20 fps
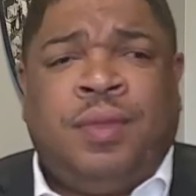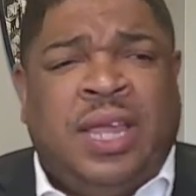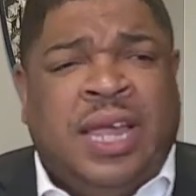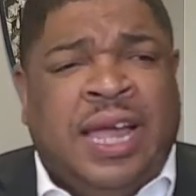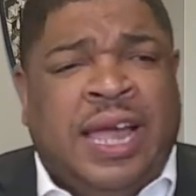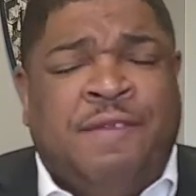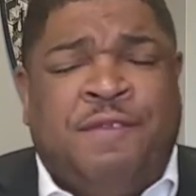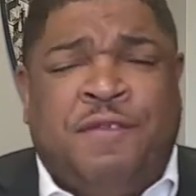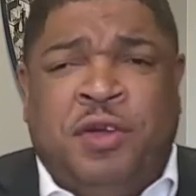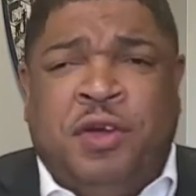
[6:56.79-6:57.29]

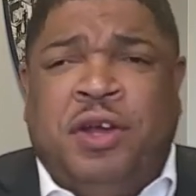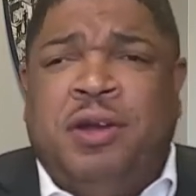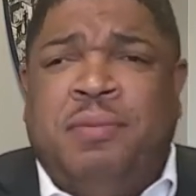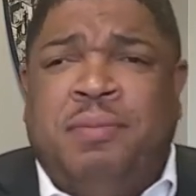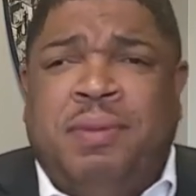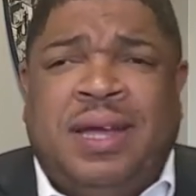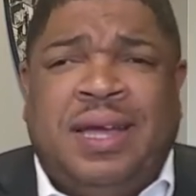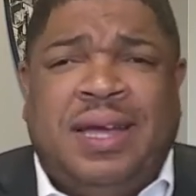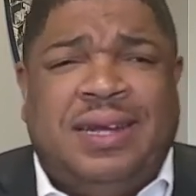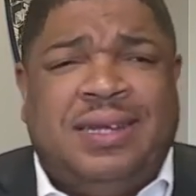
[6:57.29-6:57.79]
If you're in the
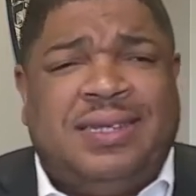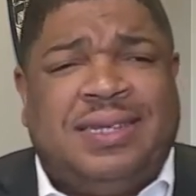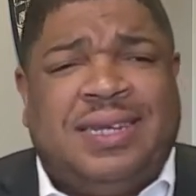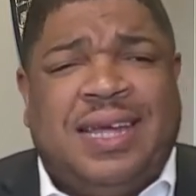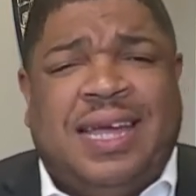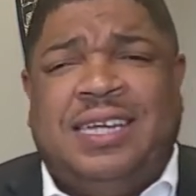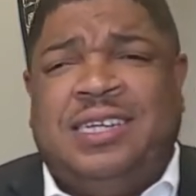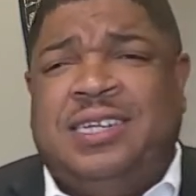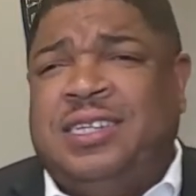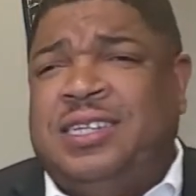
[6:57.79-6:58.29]
beginning
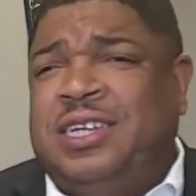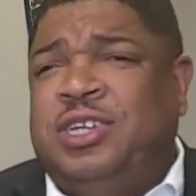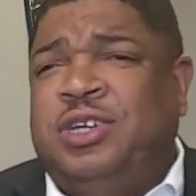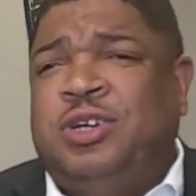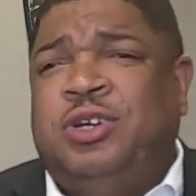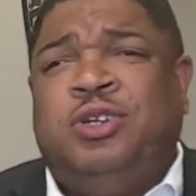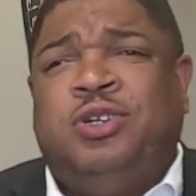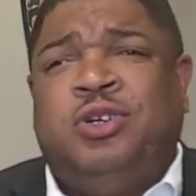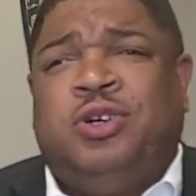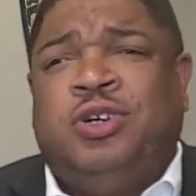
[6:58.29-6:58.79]
stages and you're
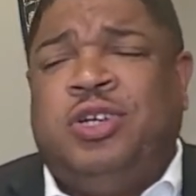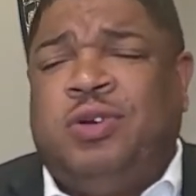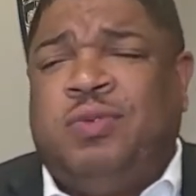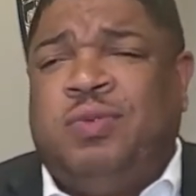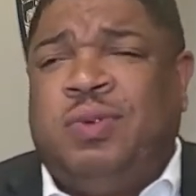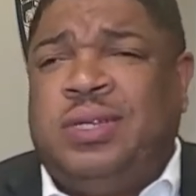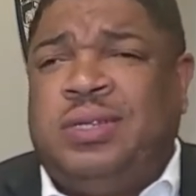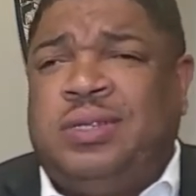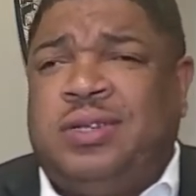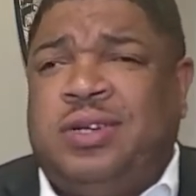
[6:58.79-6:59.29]
doing your
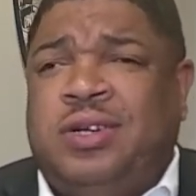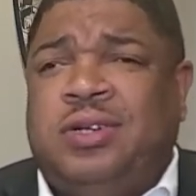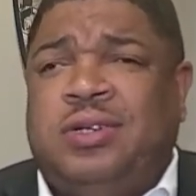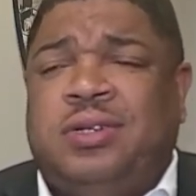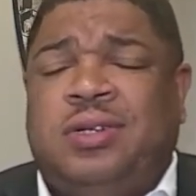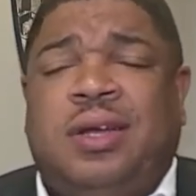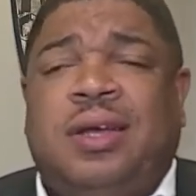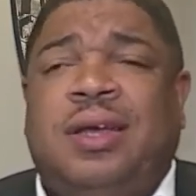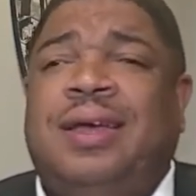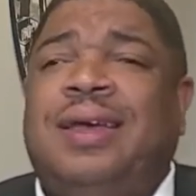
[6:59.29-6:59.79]
research,
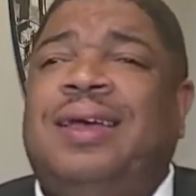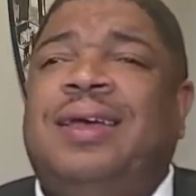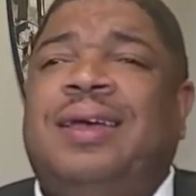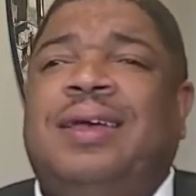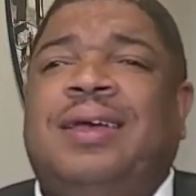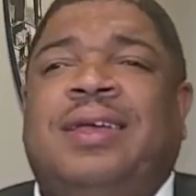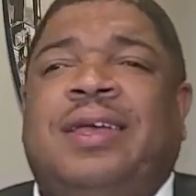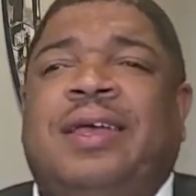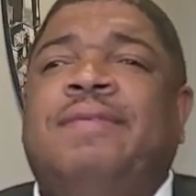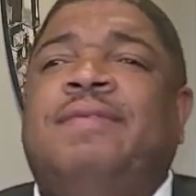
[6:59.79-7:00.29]

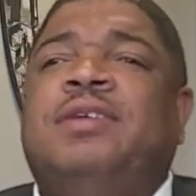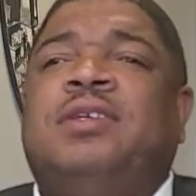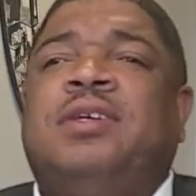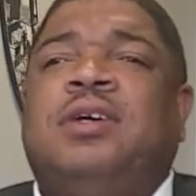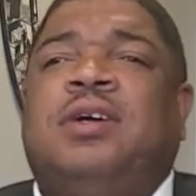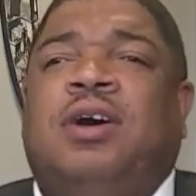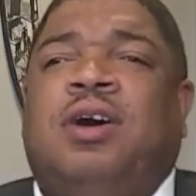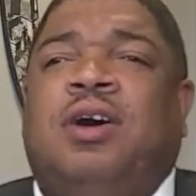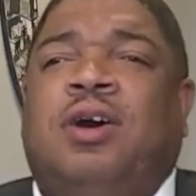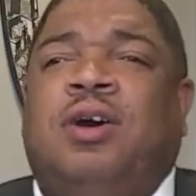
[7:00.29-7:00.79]
give us a
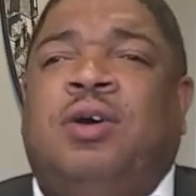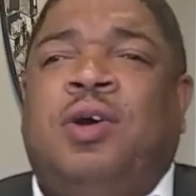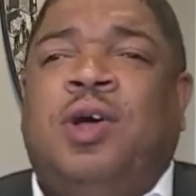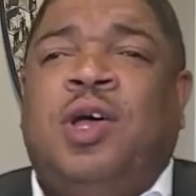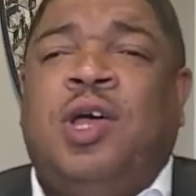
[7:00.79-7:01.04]
call.